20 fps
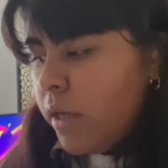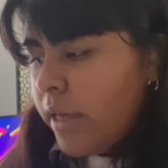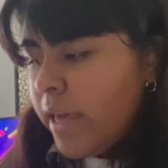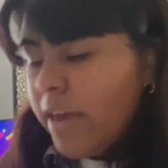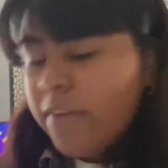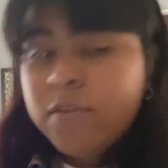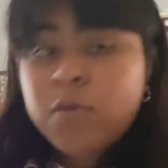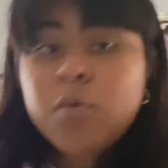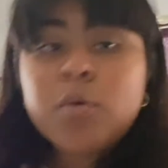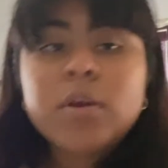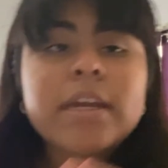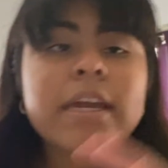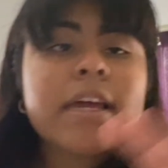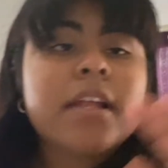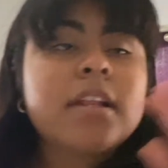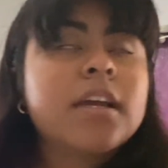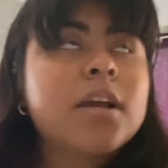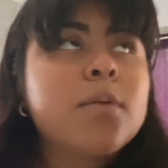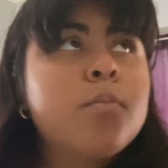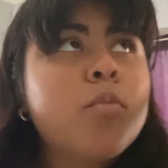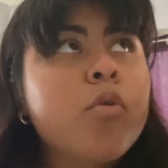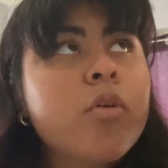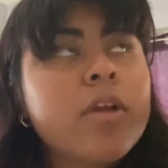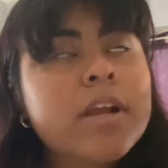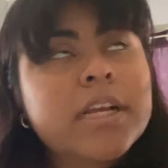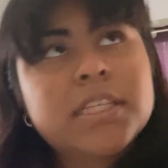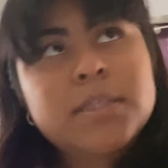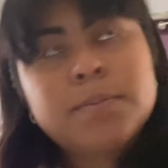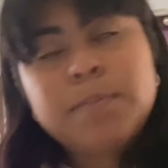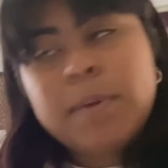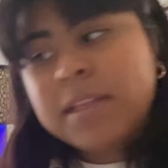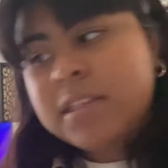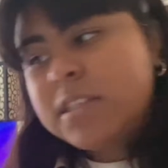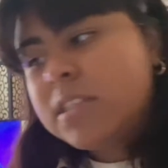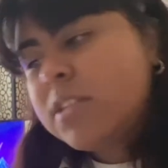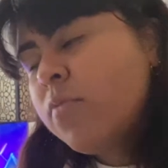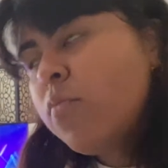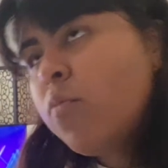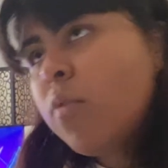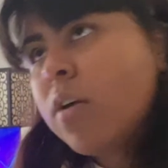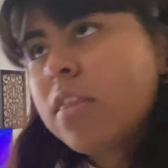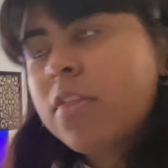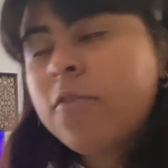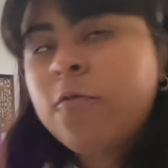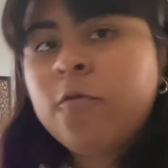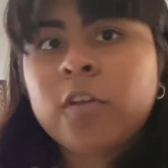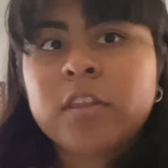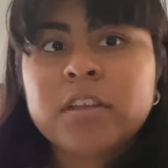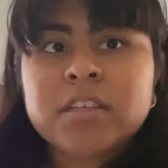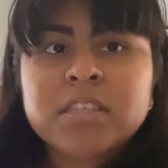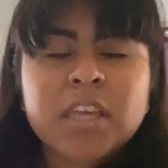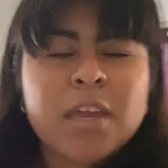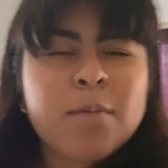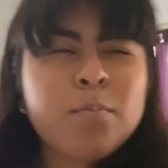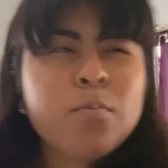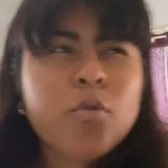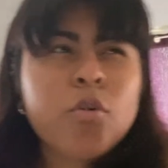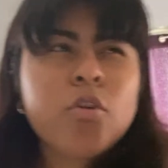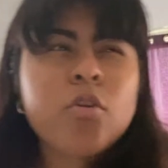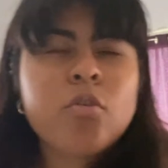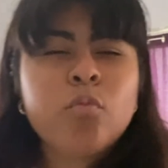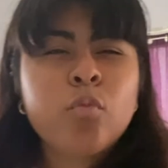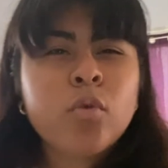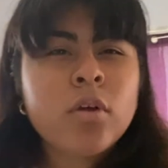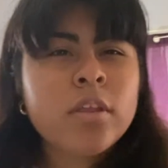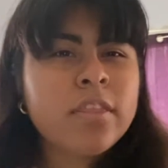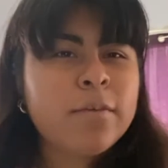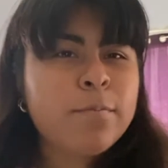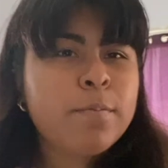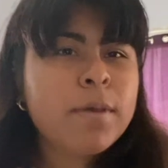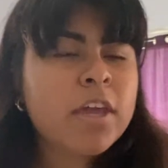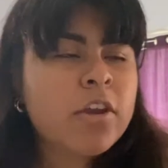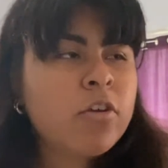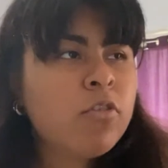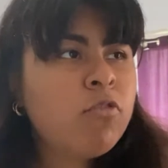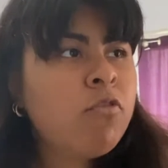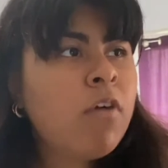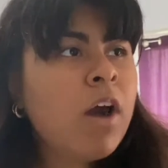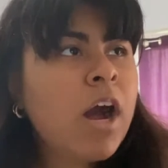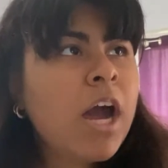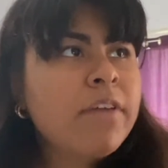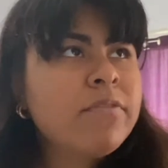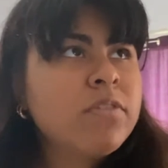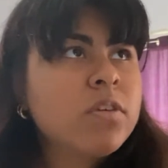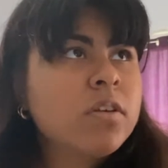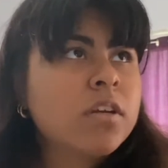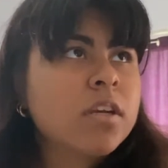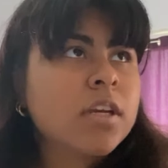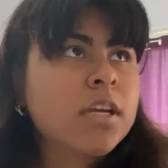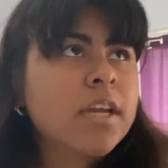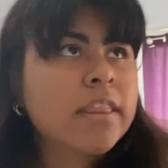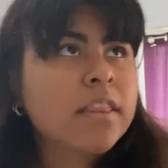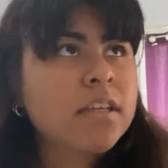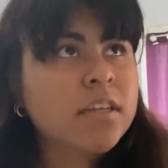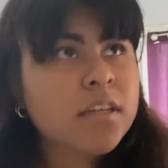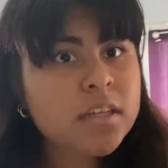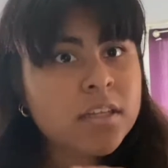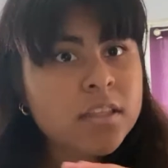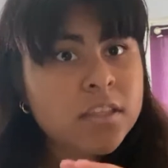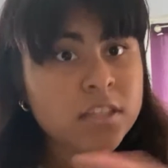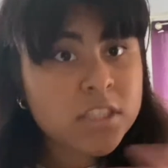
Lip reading: If you want to get like a more expensive one for the skateboard one, the panel 5, you could get the